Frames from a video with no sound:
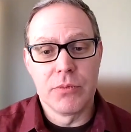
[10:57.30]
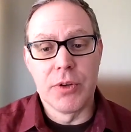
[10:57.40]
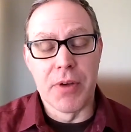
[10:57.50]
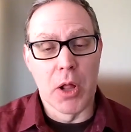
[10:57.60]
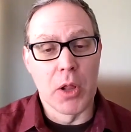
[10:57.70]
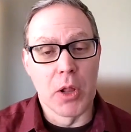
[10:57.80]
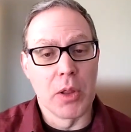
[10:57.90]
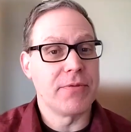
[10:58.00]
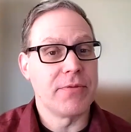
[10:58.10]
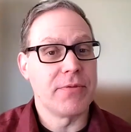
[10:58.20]

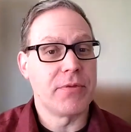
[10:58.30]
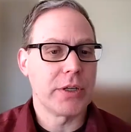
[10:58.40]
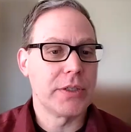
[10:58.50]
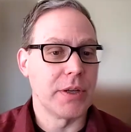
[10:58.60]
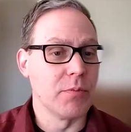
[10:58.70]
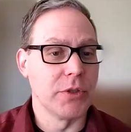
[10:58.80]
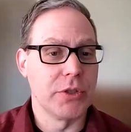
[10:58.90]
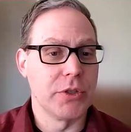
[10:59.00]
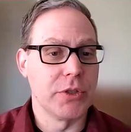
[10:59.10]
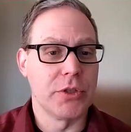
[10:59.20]
development frameworks and was
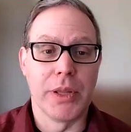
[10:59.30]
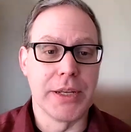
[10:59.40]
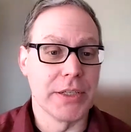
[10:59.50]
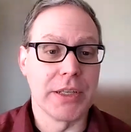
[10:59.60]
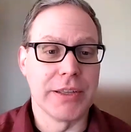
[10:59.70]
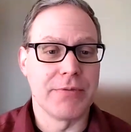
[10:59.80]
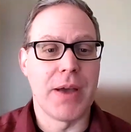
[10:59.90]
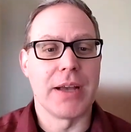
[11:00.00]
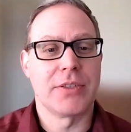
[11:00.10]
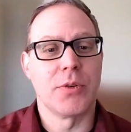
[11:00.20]
just blazingly
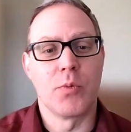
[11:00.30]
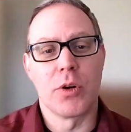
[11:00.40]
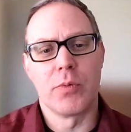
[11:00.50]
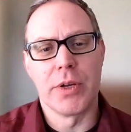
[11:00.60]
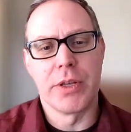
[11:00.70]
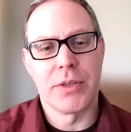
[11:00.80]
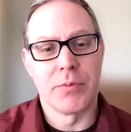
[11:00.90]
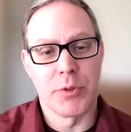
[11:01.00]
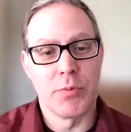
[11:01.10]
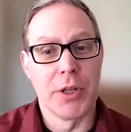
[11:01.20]
fast to work with and was